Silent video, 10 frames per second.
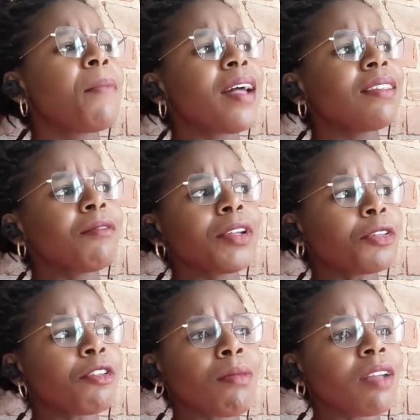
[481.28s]
But we
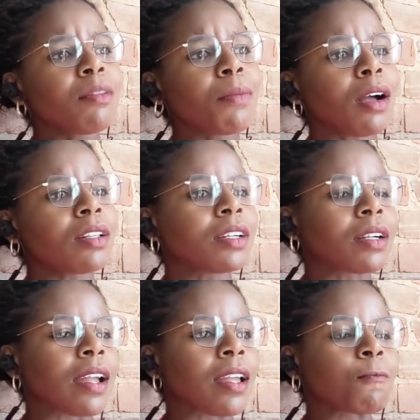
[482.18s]
don't know much about
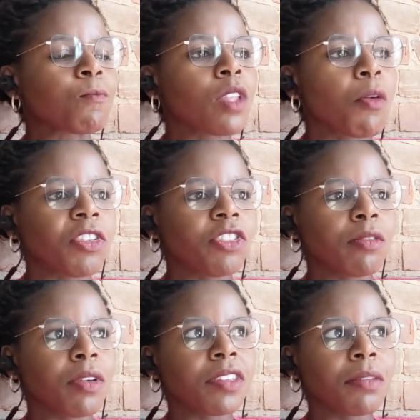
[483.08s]
her, and when
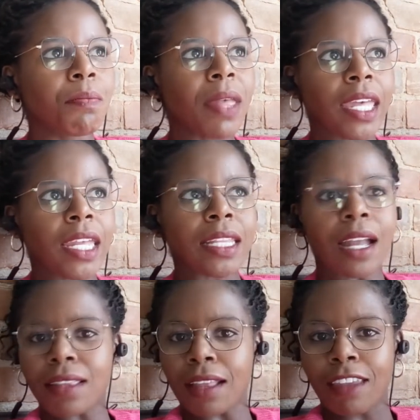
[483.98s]
she was in pain
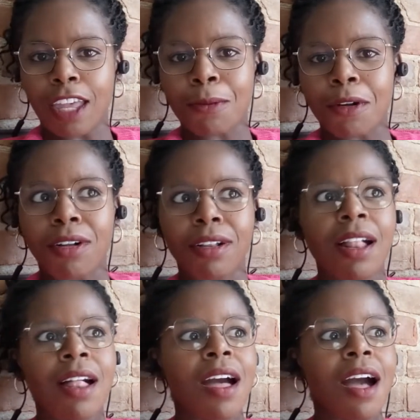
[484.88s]
on that table,